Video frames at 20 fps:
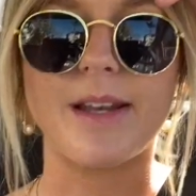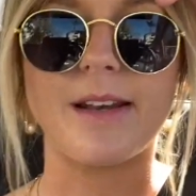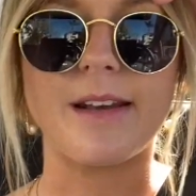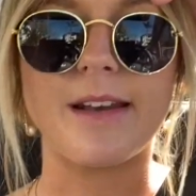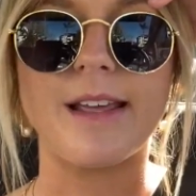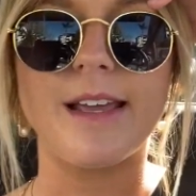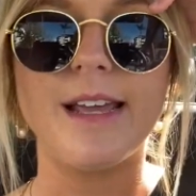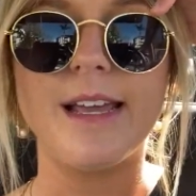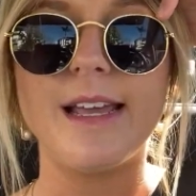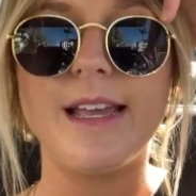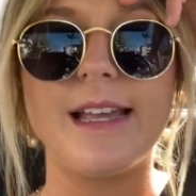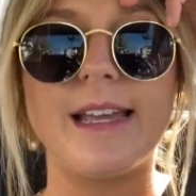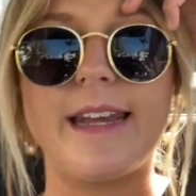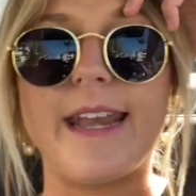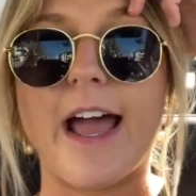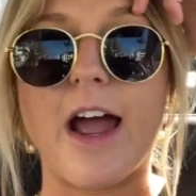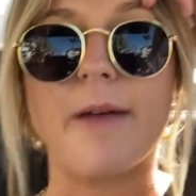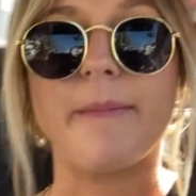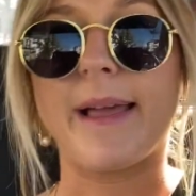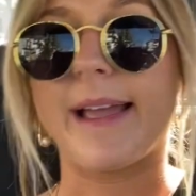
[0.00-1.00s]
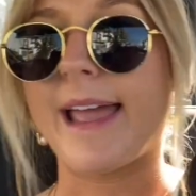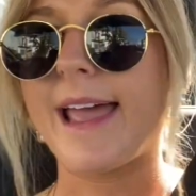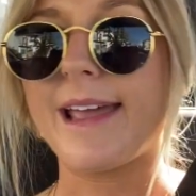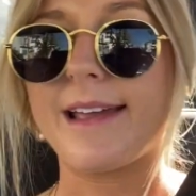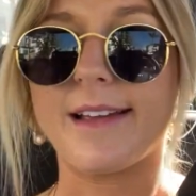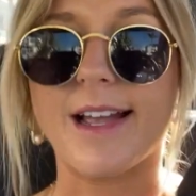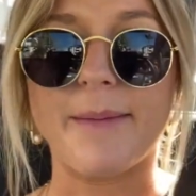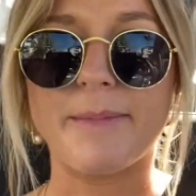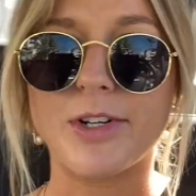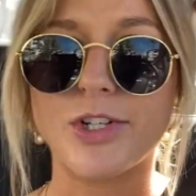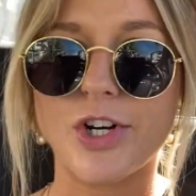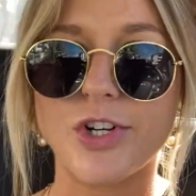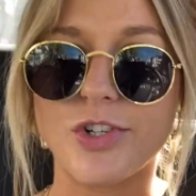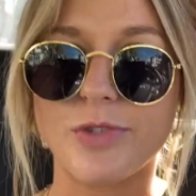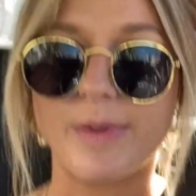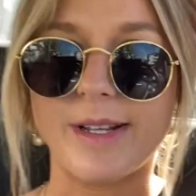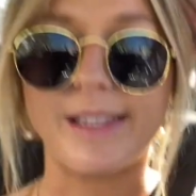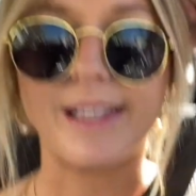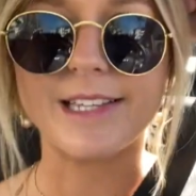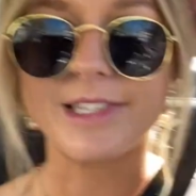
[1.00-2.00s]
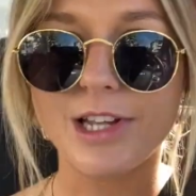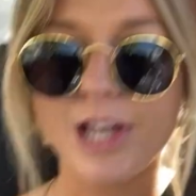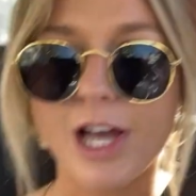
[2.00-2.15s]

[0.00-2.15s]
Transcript: and now I'm like, hey, come to church with me, let's